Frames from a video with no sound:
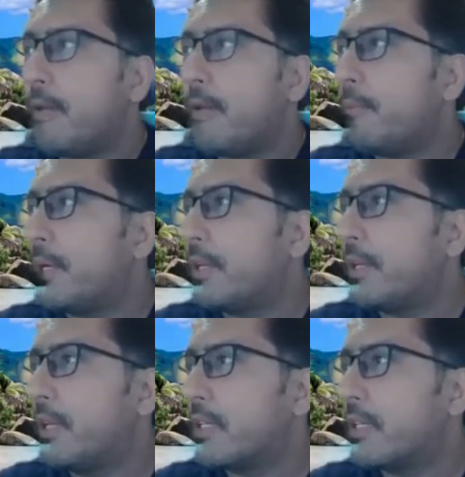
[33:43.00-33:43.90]
But
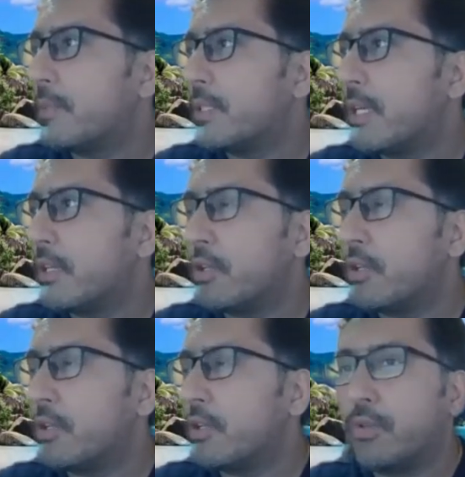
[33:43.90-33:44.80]
key customers are
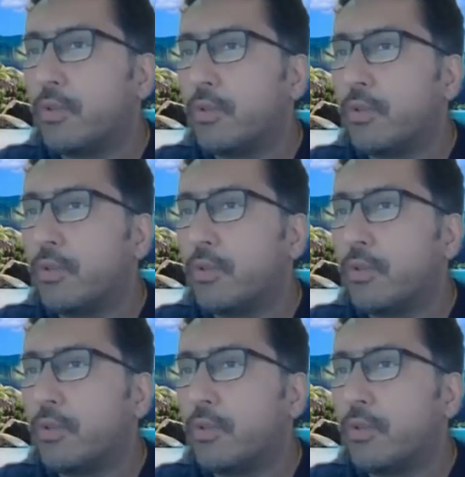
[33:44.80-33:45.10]
owners.